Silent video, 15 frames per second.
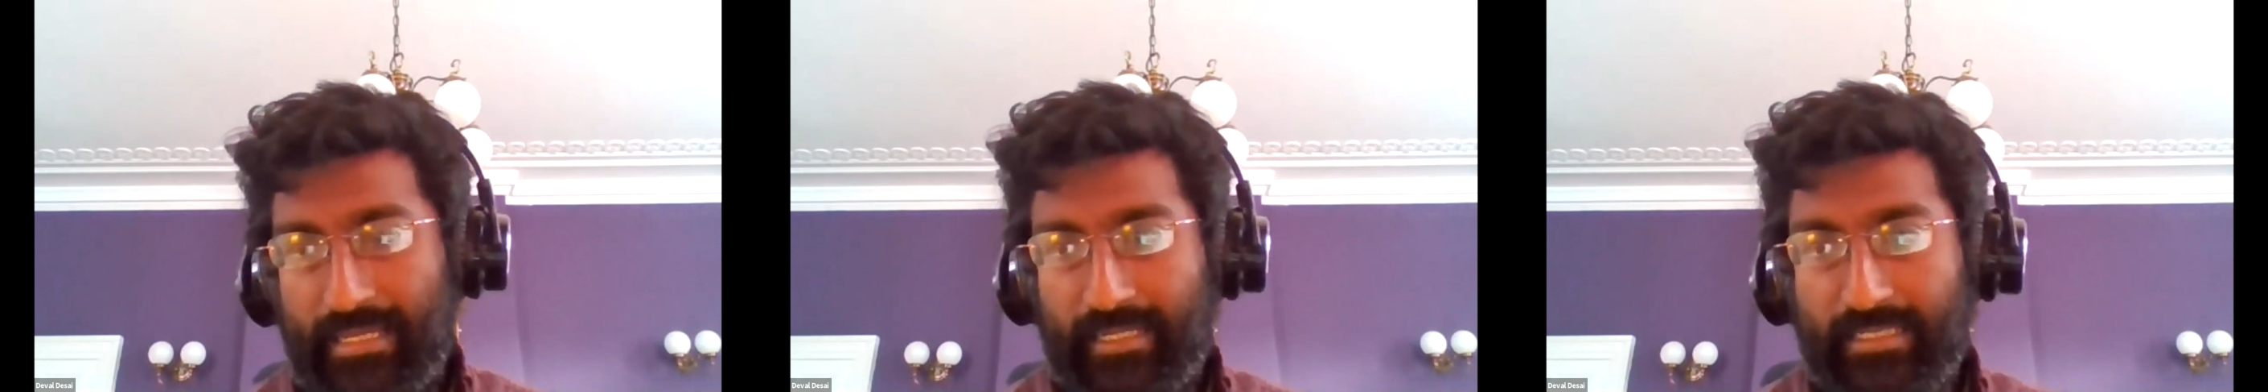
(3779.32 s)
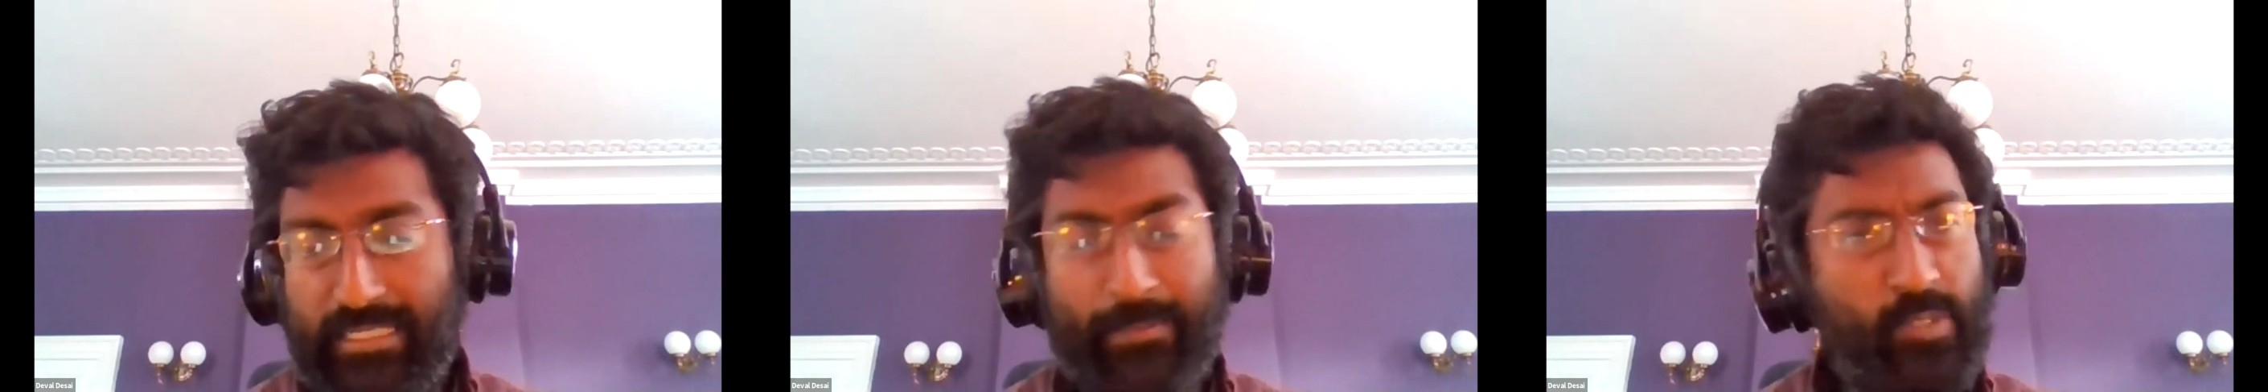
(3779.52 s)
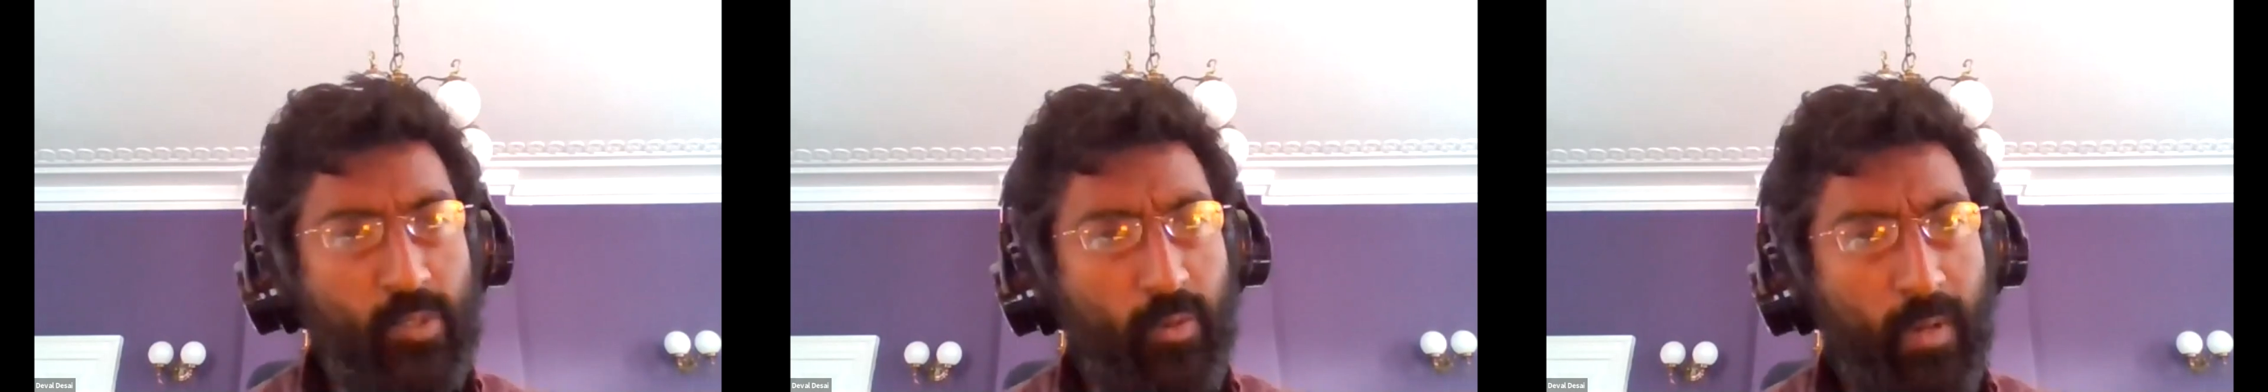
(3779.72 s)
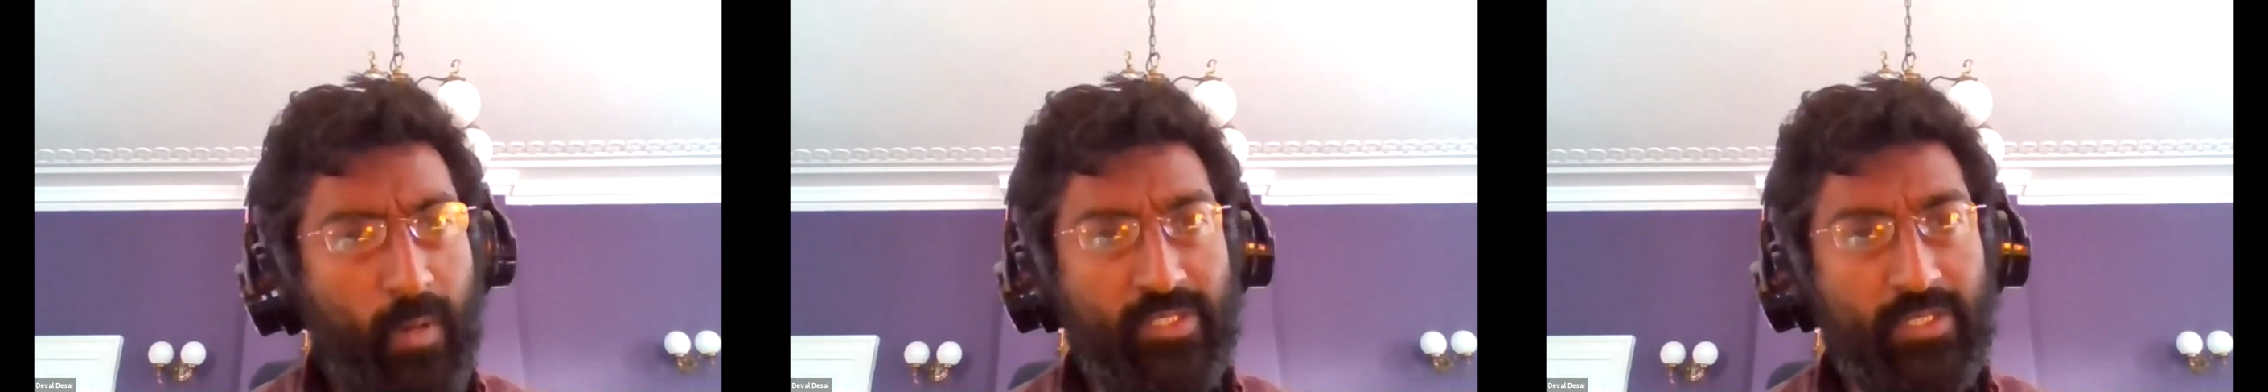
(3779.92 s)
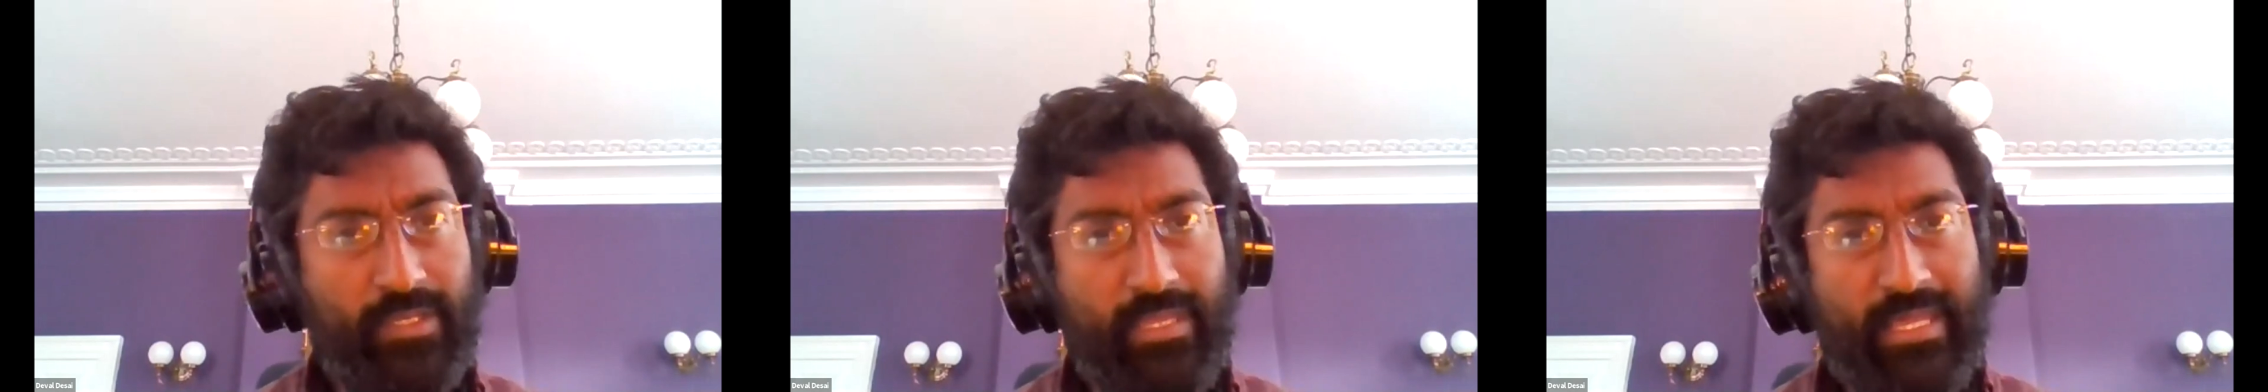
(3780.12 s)
conceptual
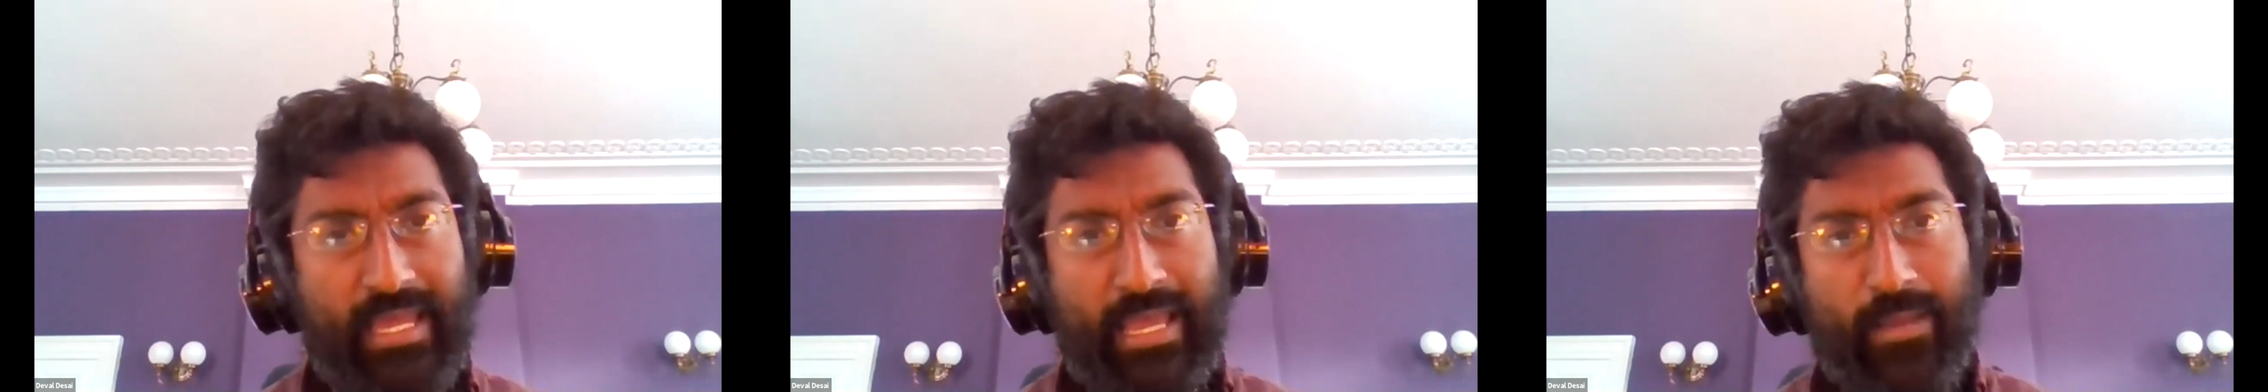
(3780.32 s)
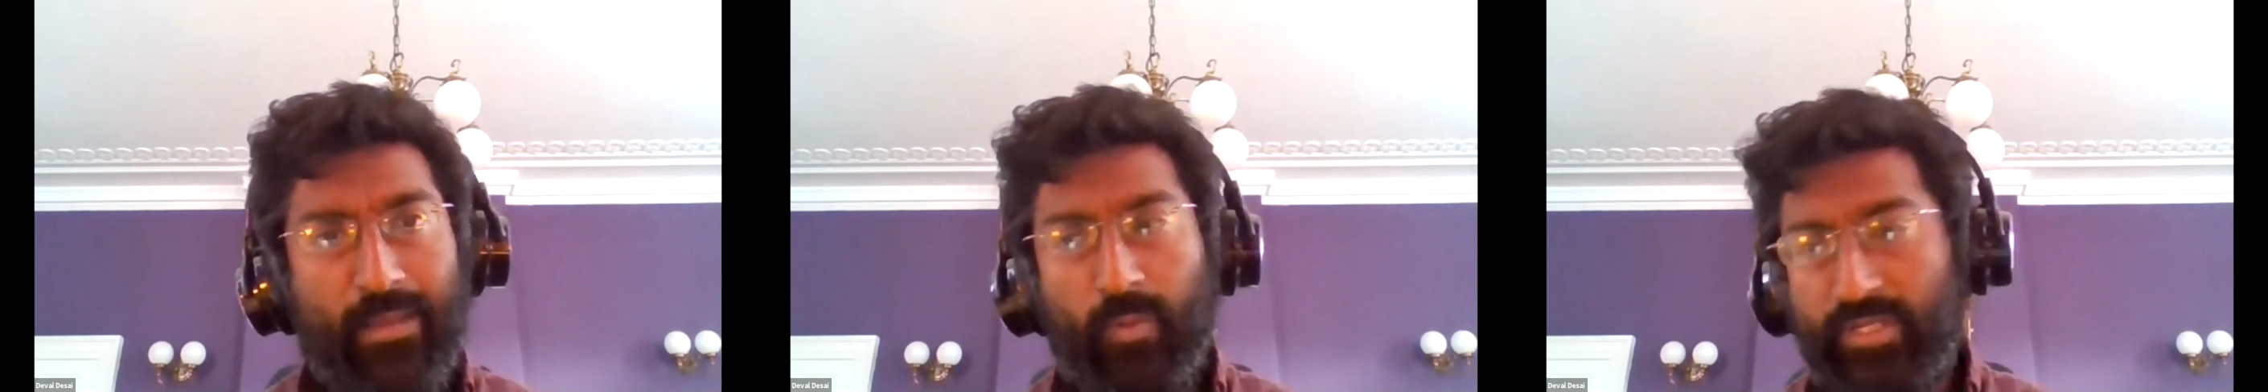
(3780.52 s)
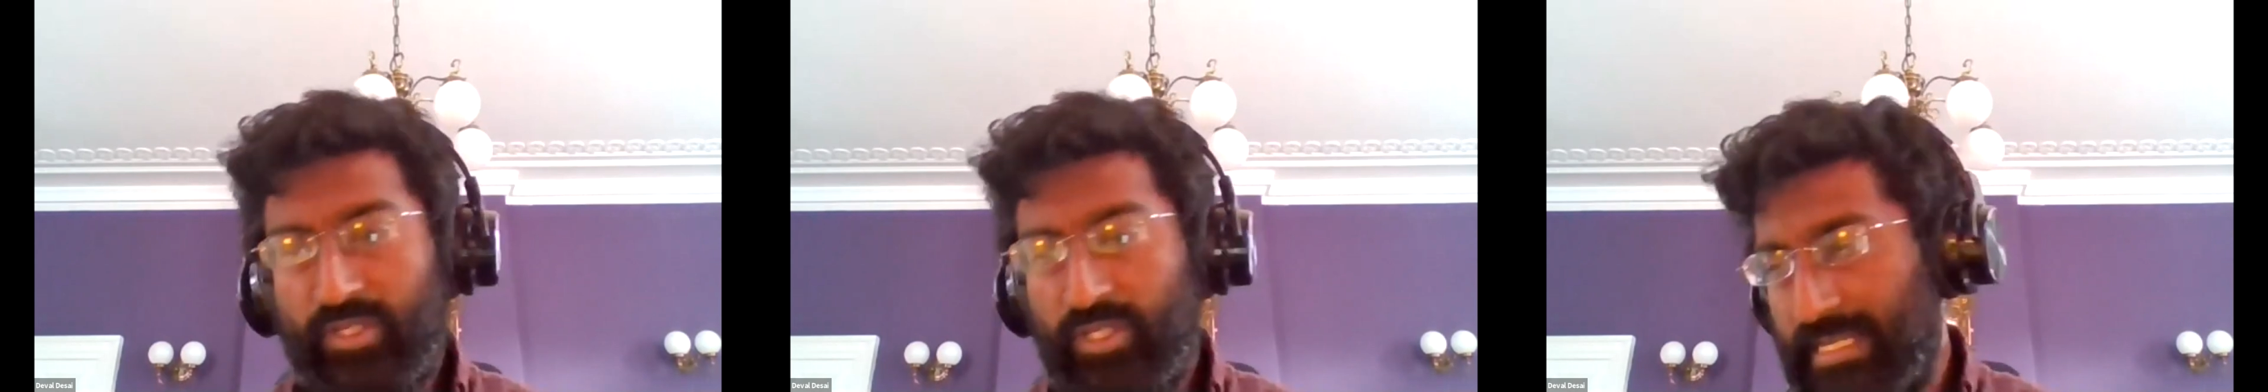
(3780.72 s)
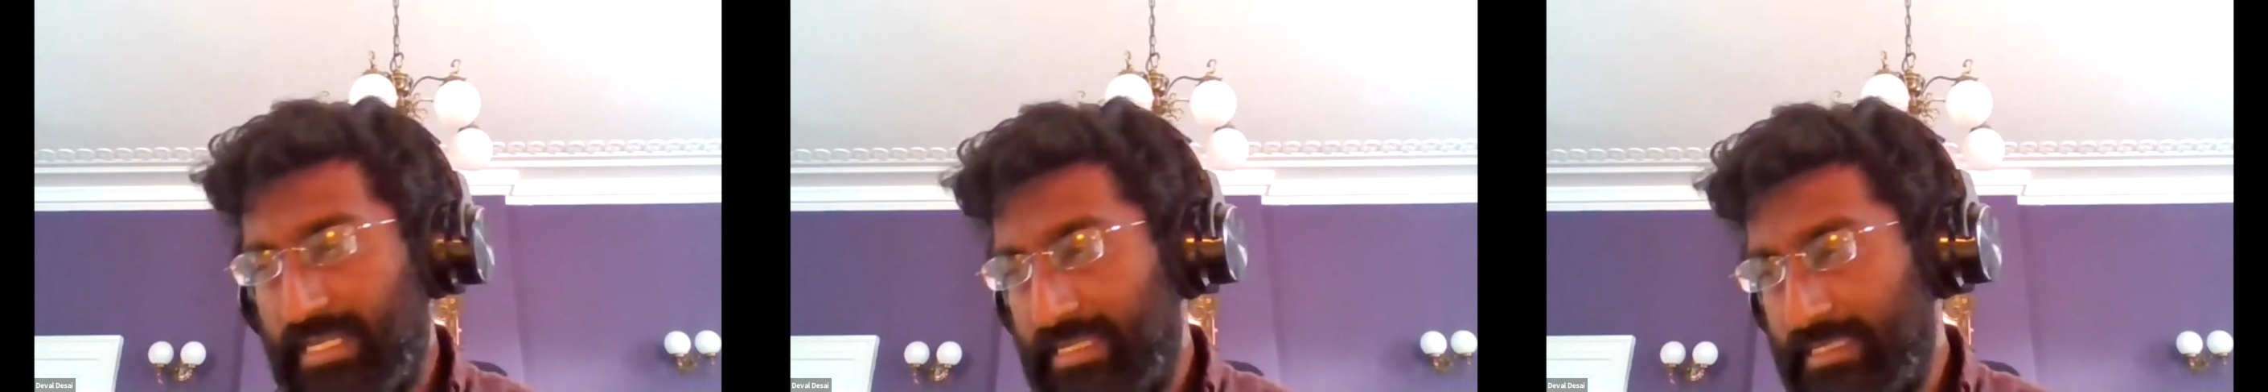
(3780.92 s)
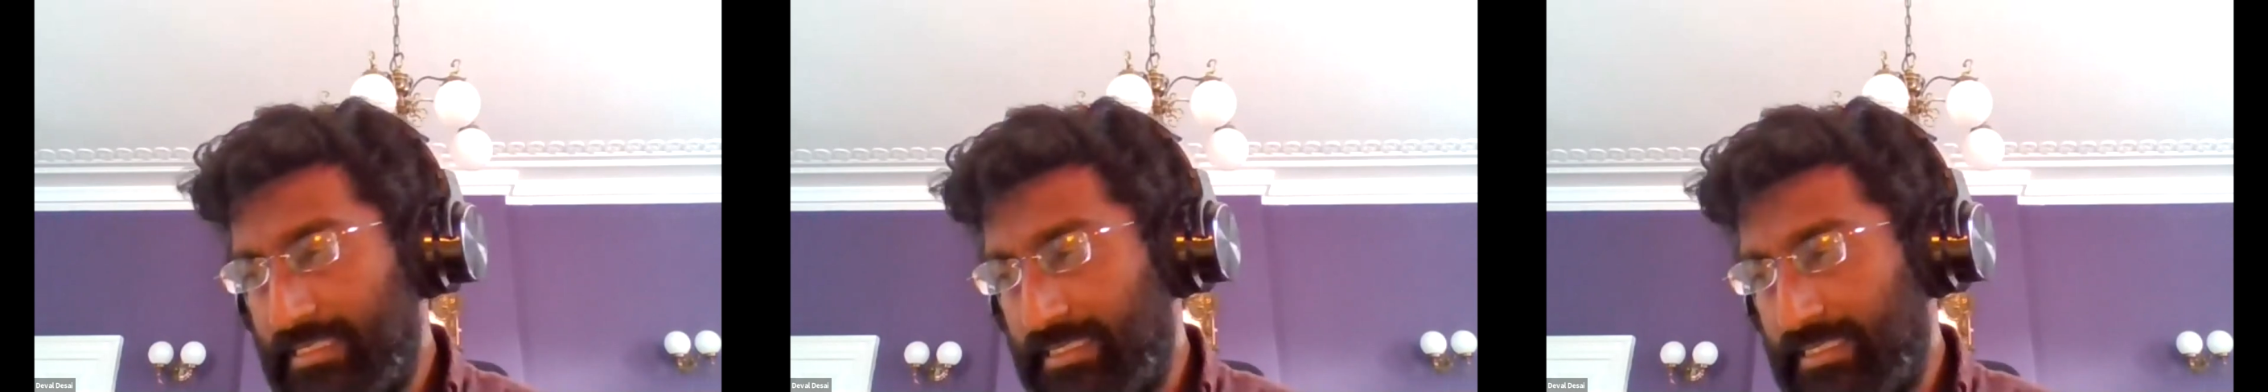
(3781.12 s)
question there, which
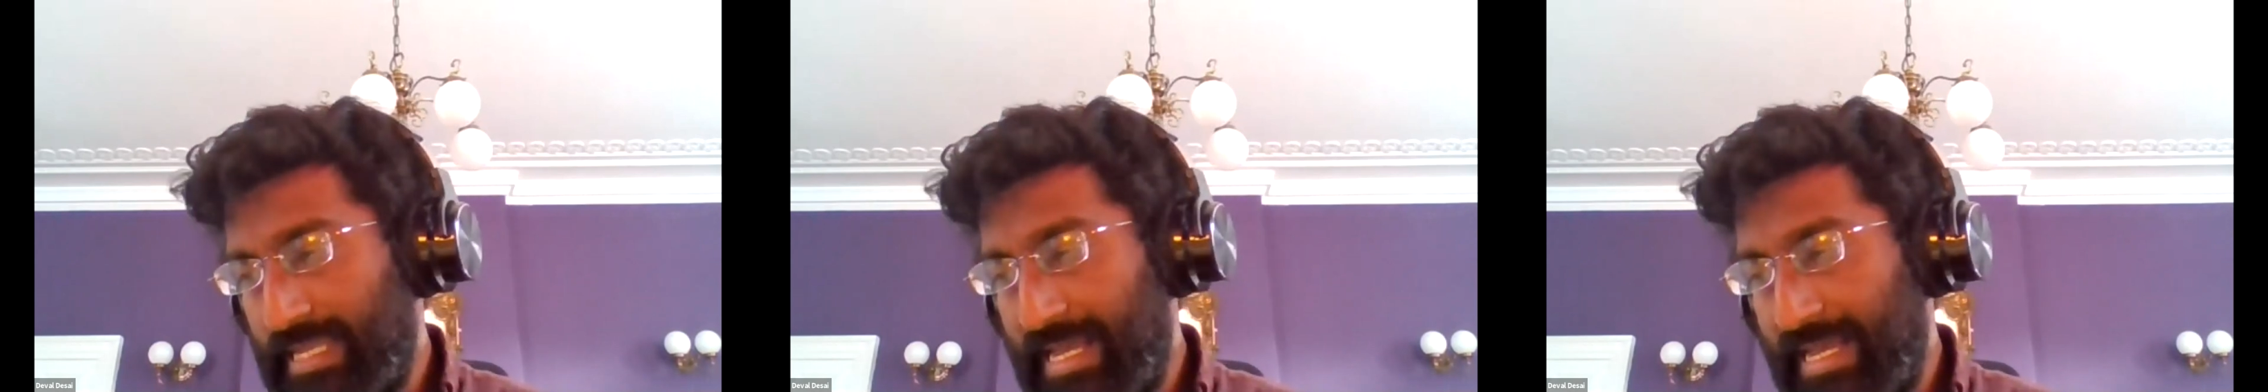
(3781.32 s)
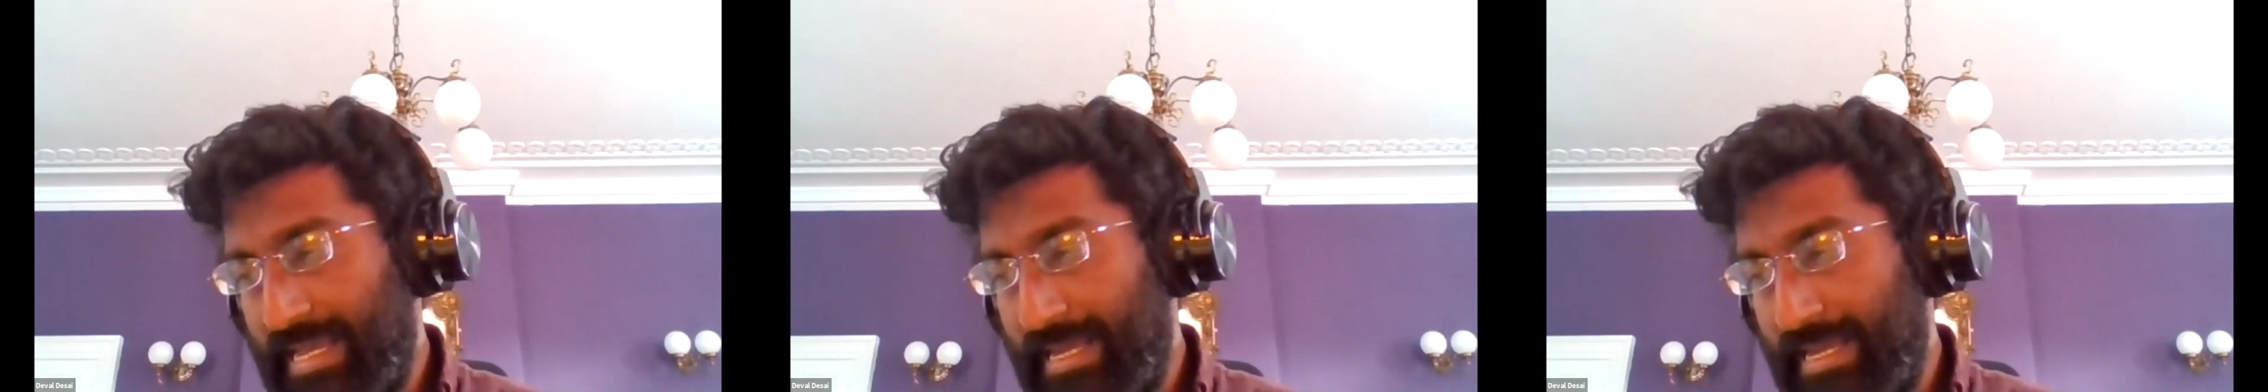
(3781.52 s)
is